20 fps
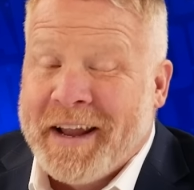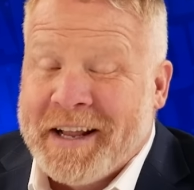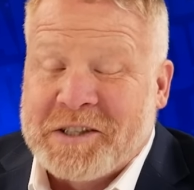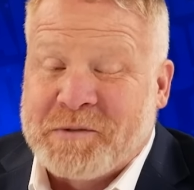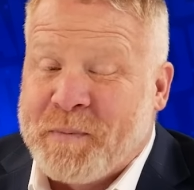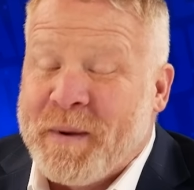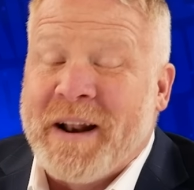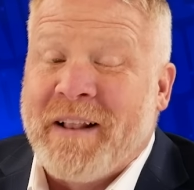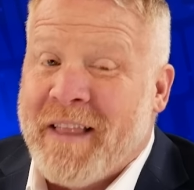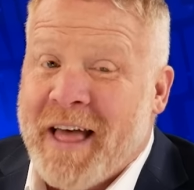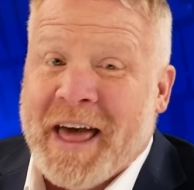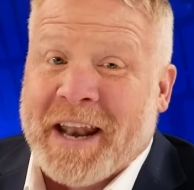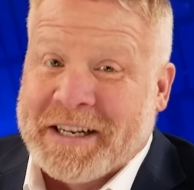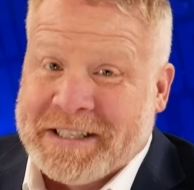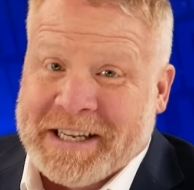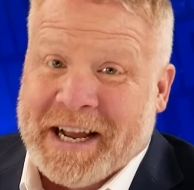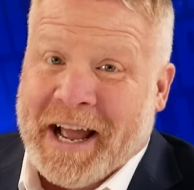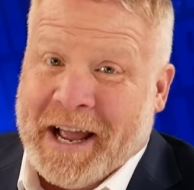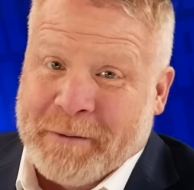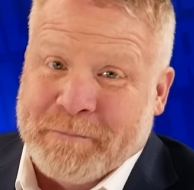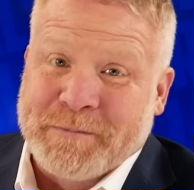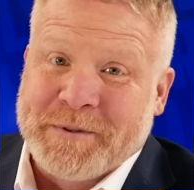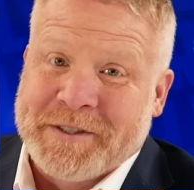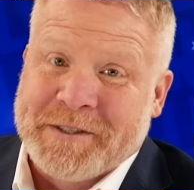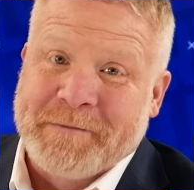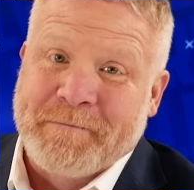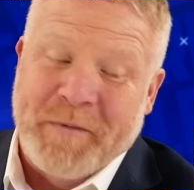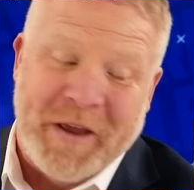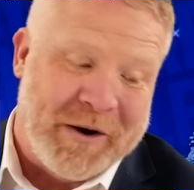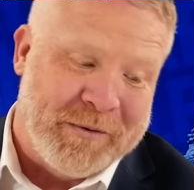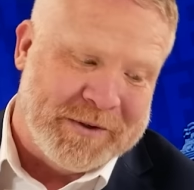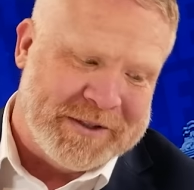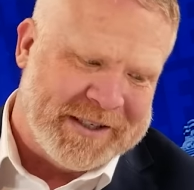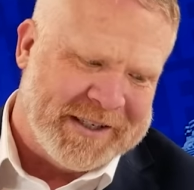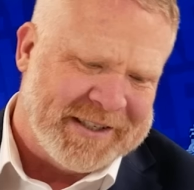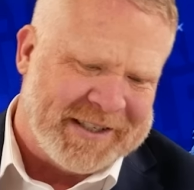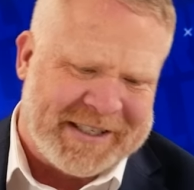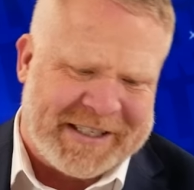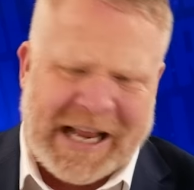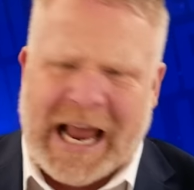It's been a lot of times. There was
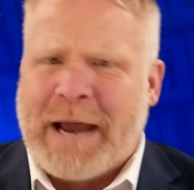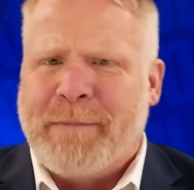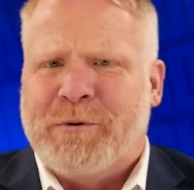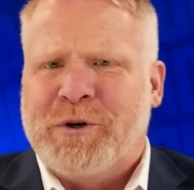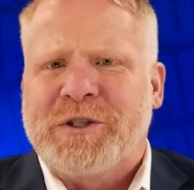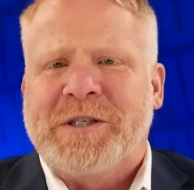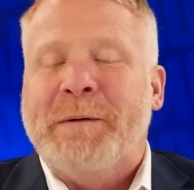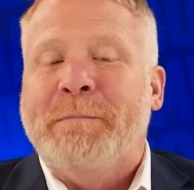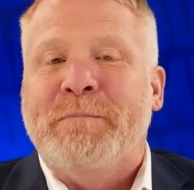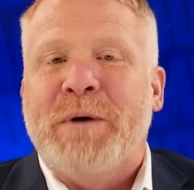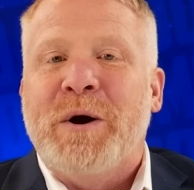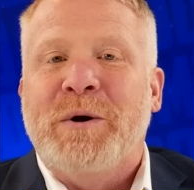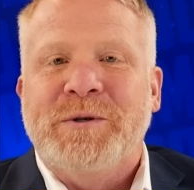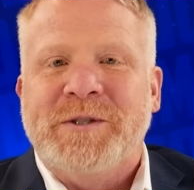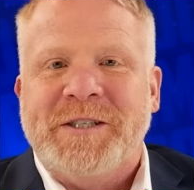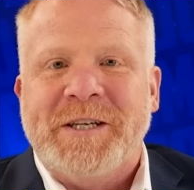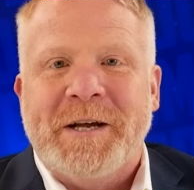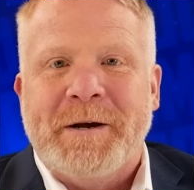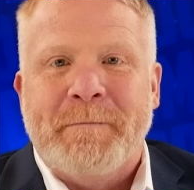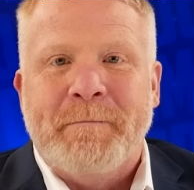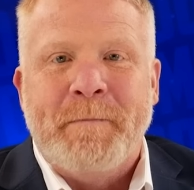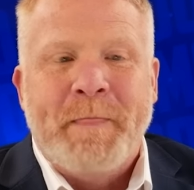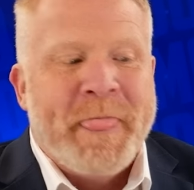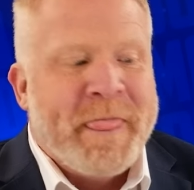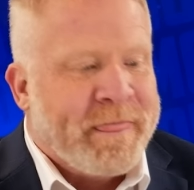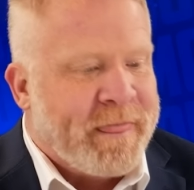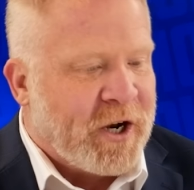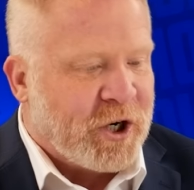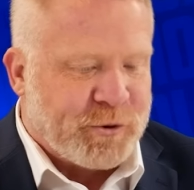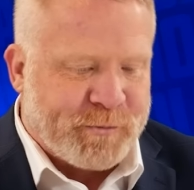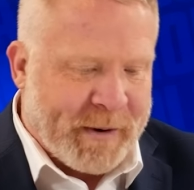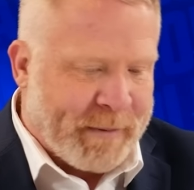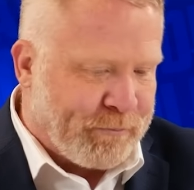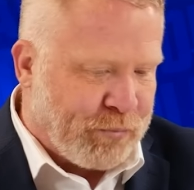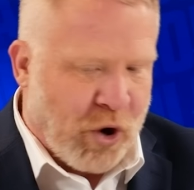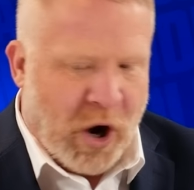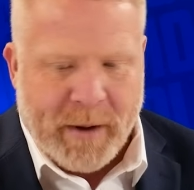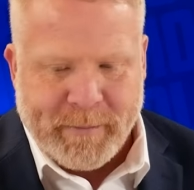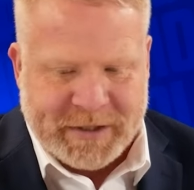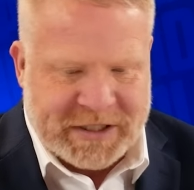his cyber symposium. There's been
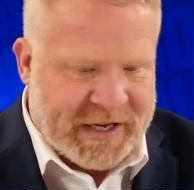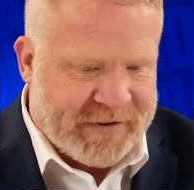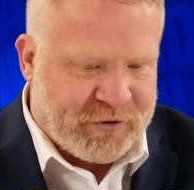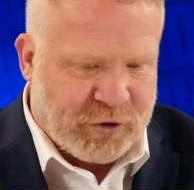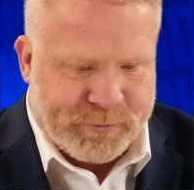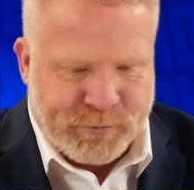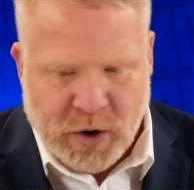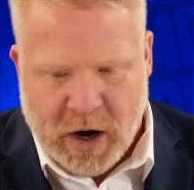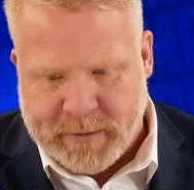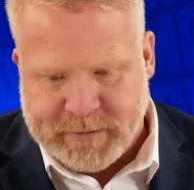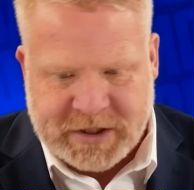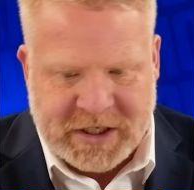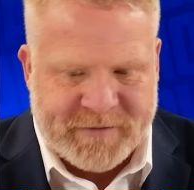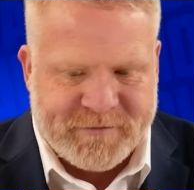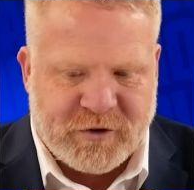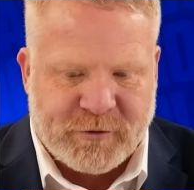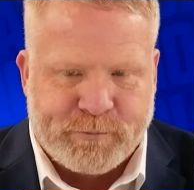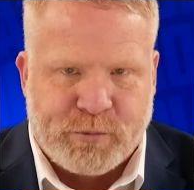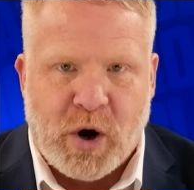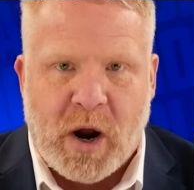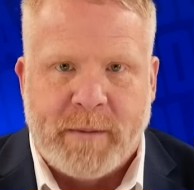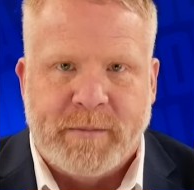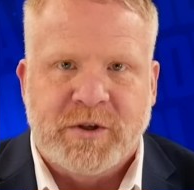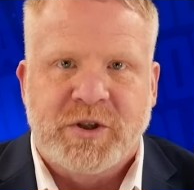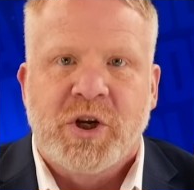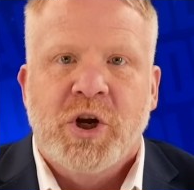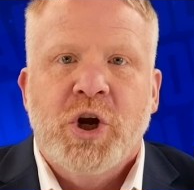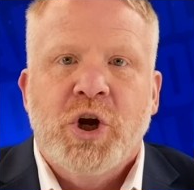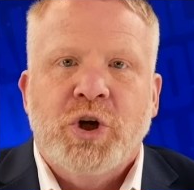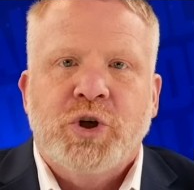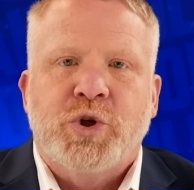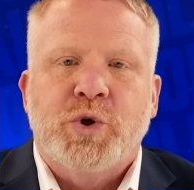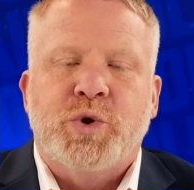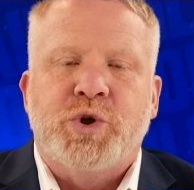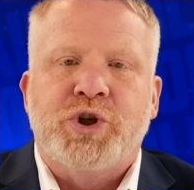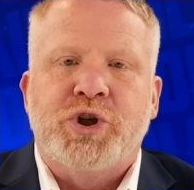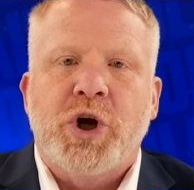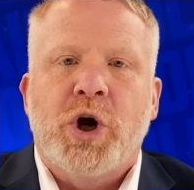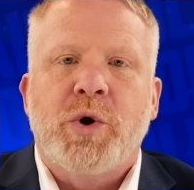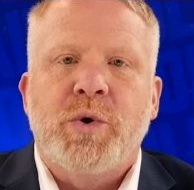promise after promise after promise to
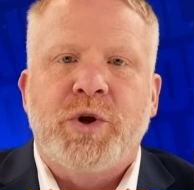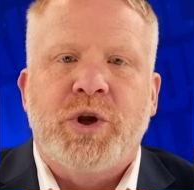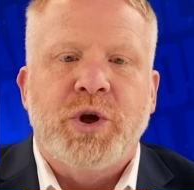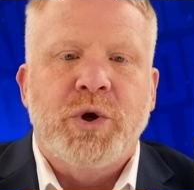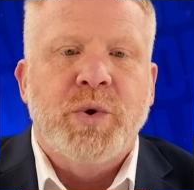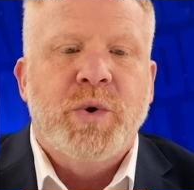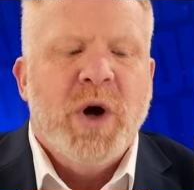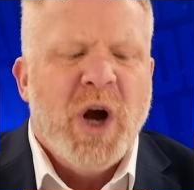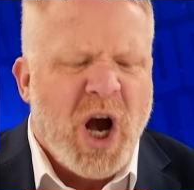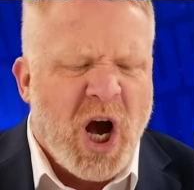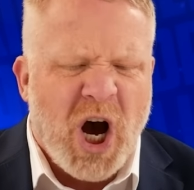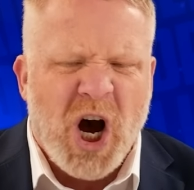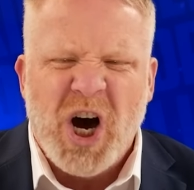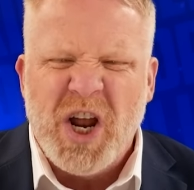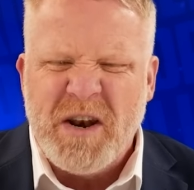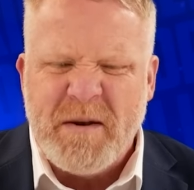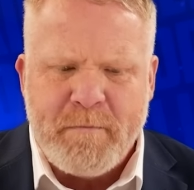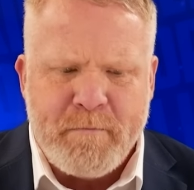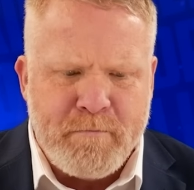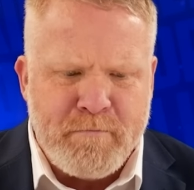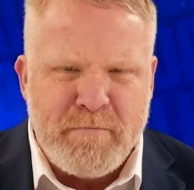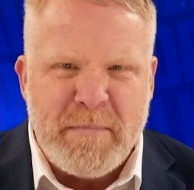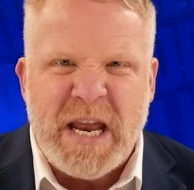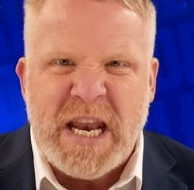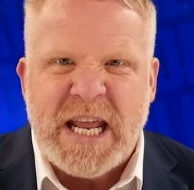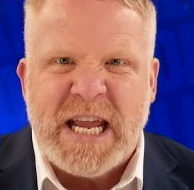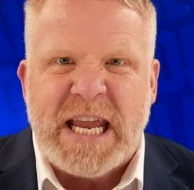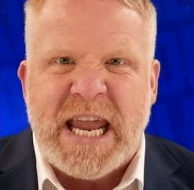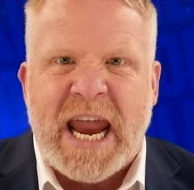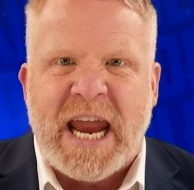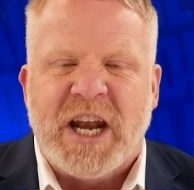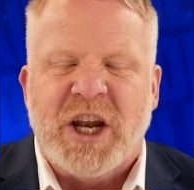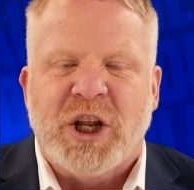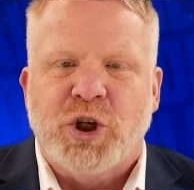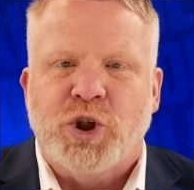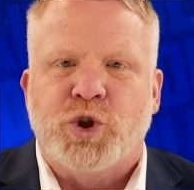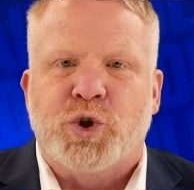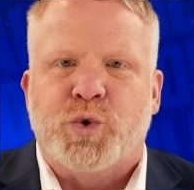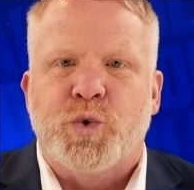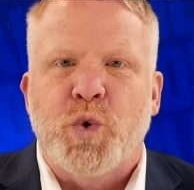show you
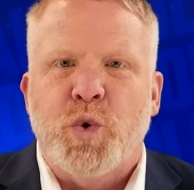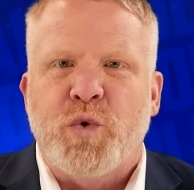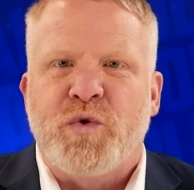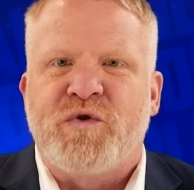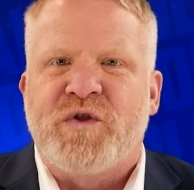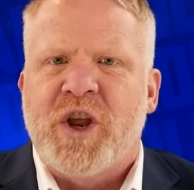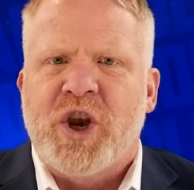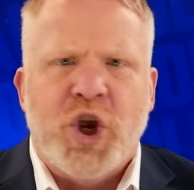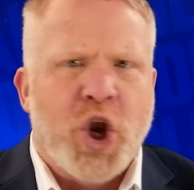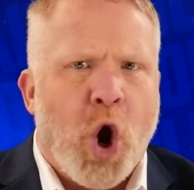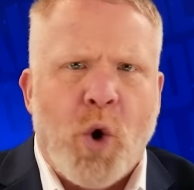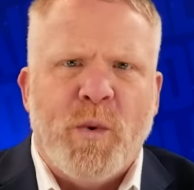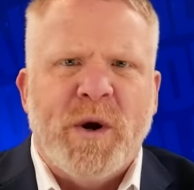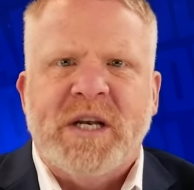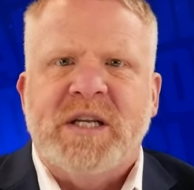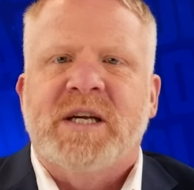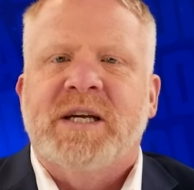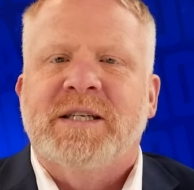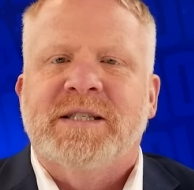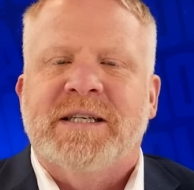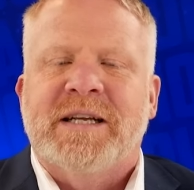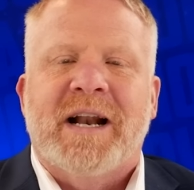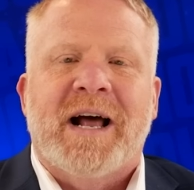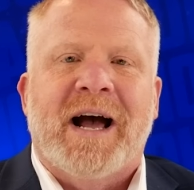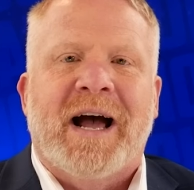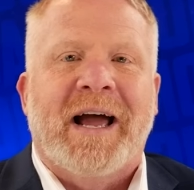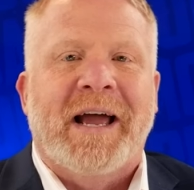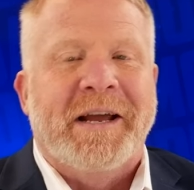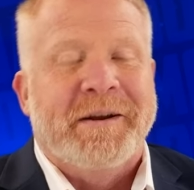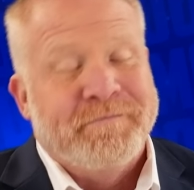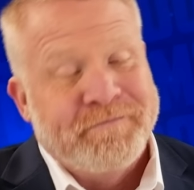unmitigated truth that no one can deny.